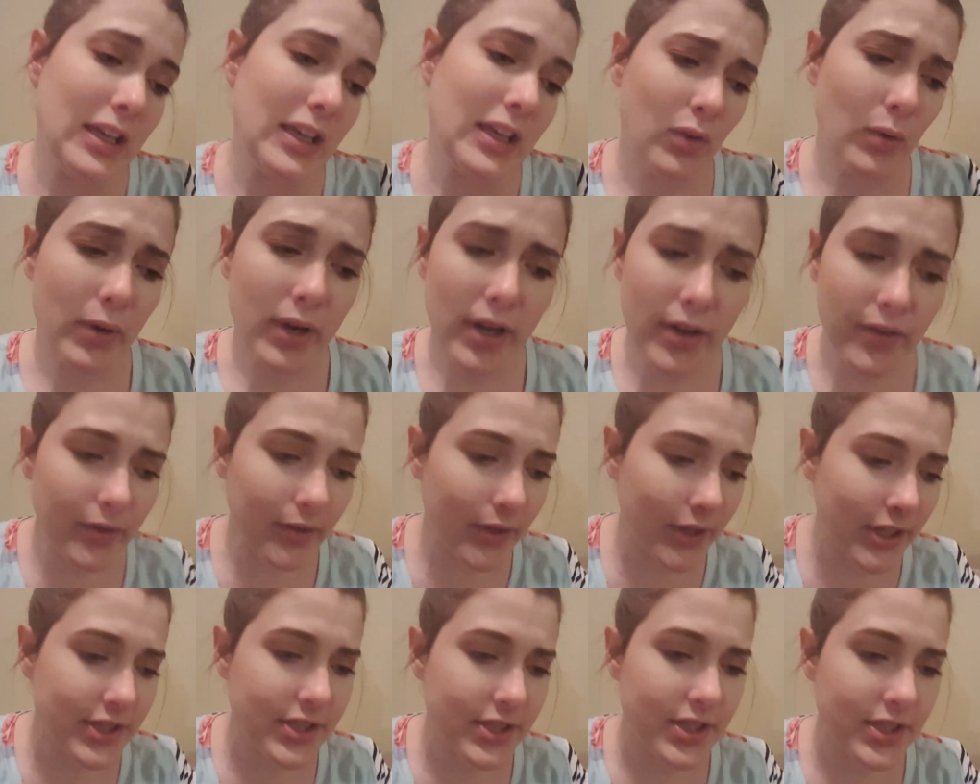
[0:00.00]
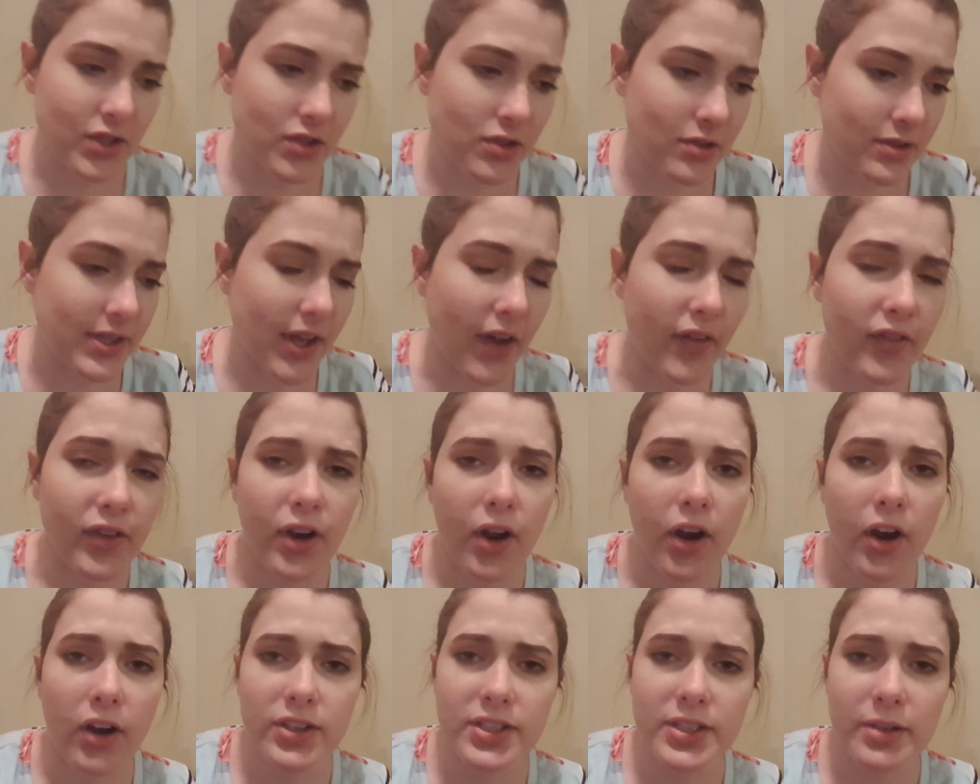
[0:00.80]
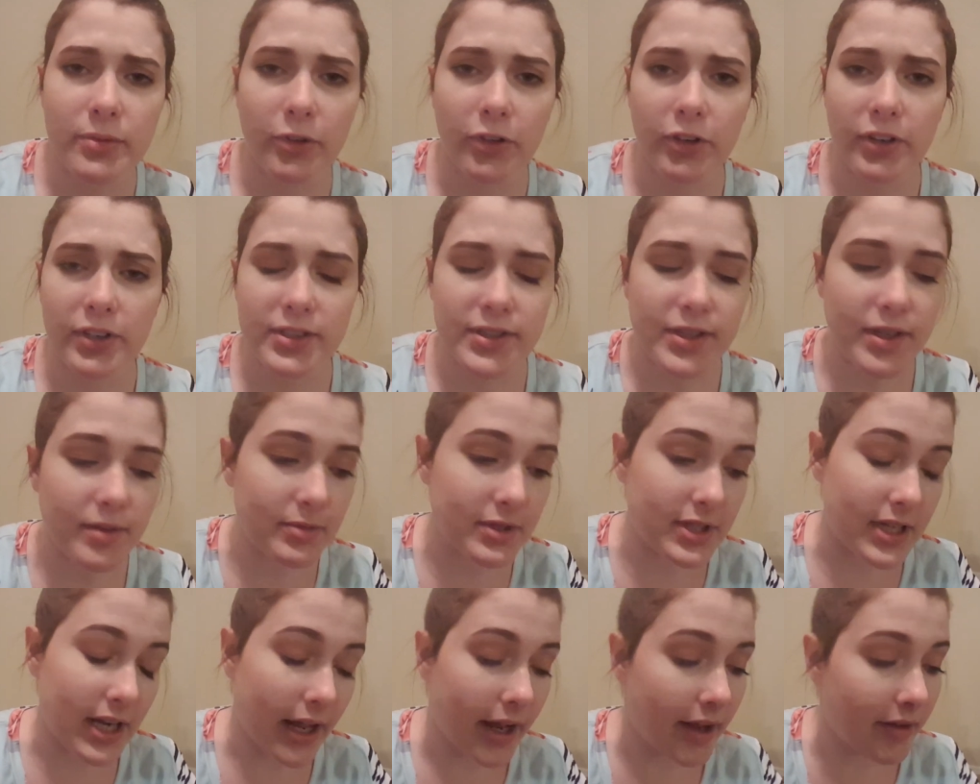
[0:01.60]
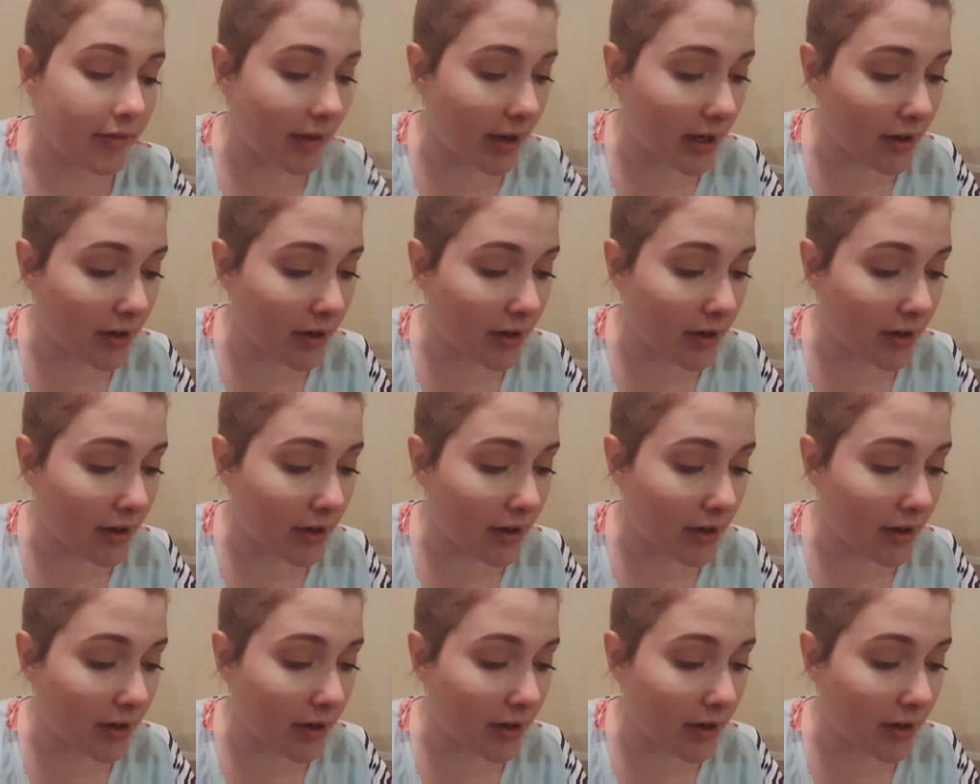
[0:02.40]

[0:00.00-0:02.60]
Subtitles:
For whatever reason, she was having a hard time going to sleep tonight.